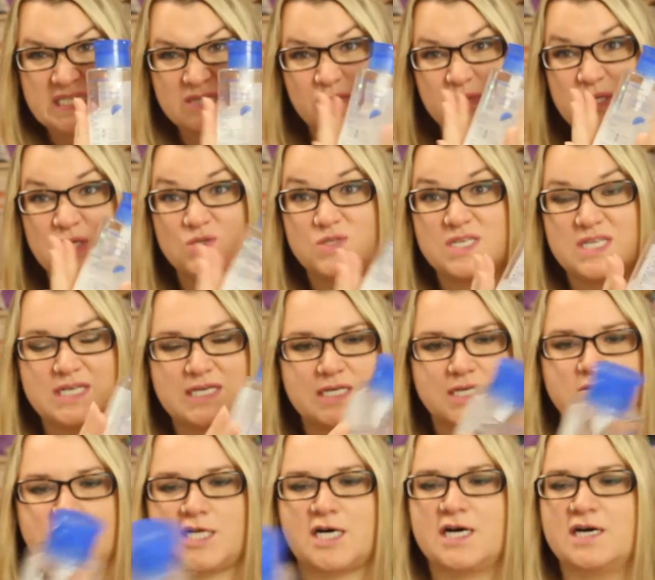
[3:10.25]
Been using
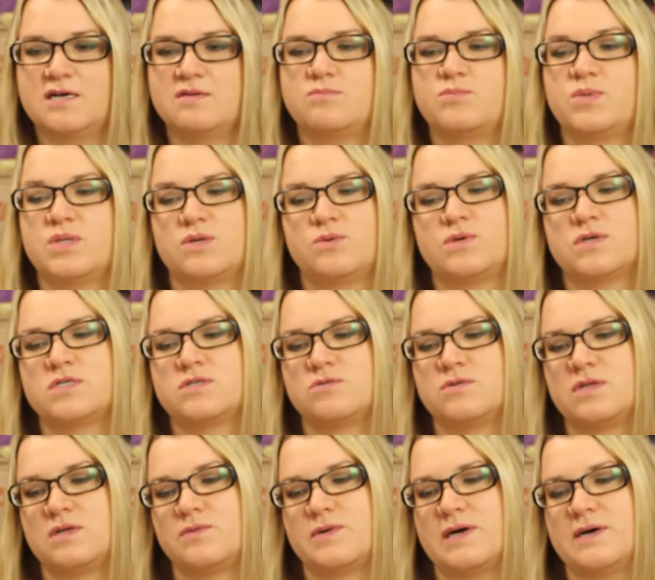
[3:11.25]
it a lot, but it works
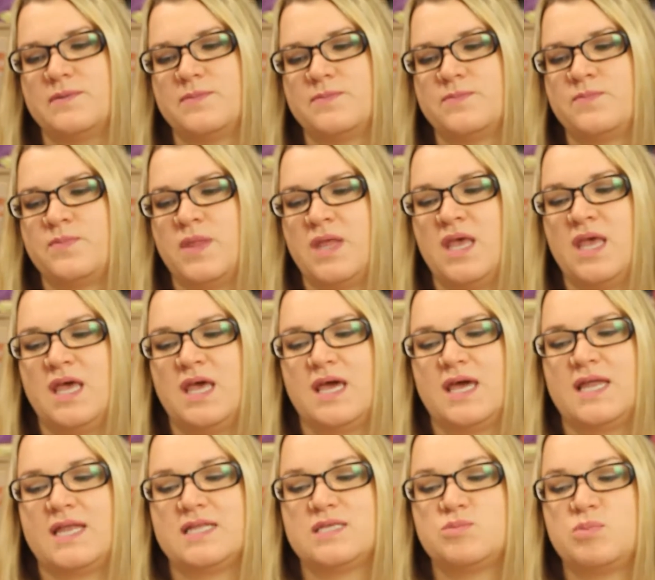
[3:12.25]
really well,
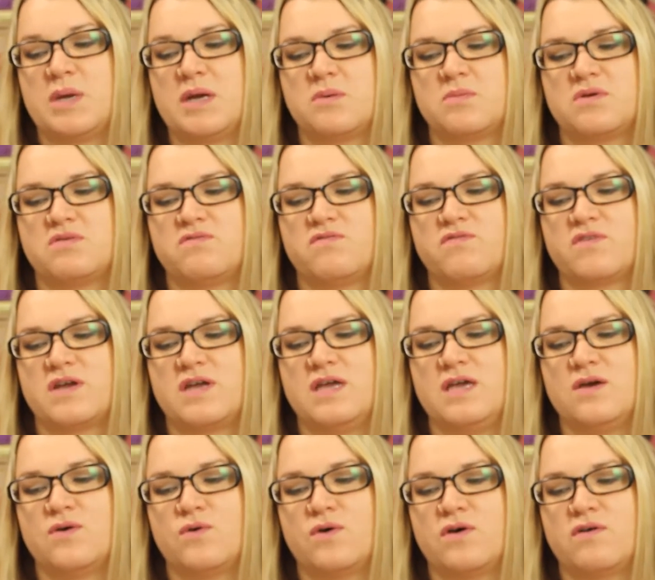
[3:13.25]
and it's paraben
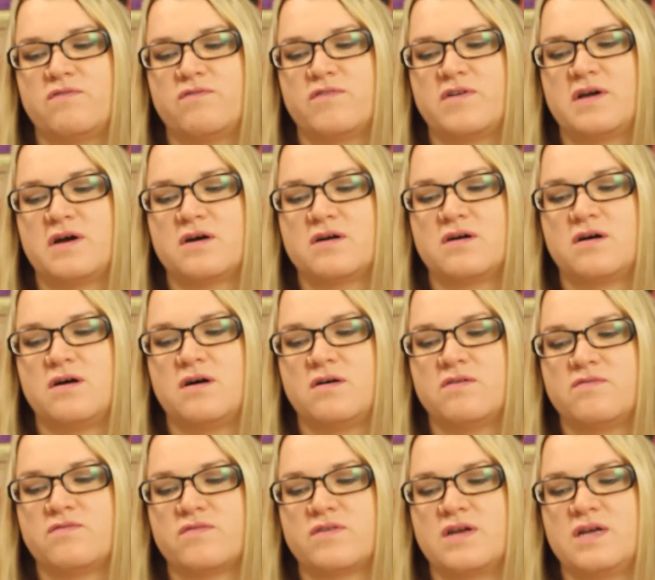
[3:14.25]
free, oil free,
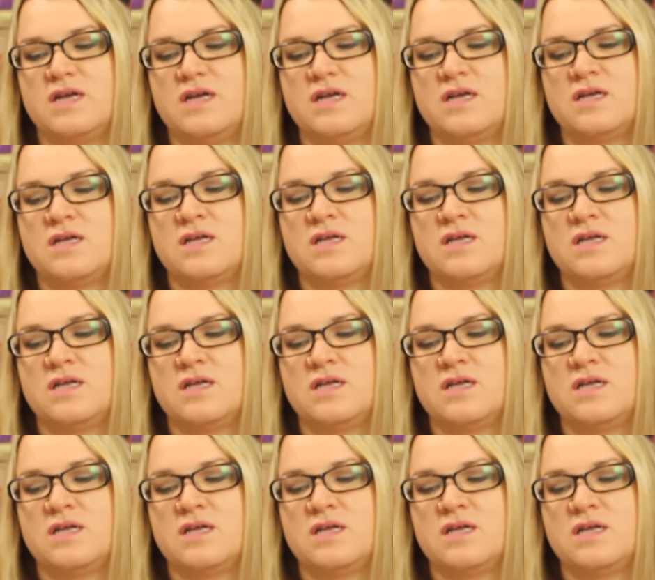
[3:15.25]
alcohol free,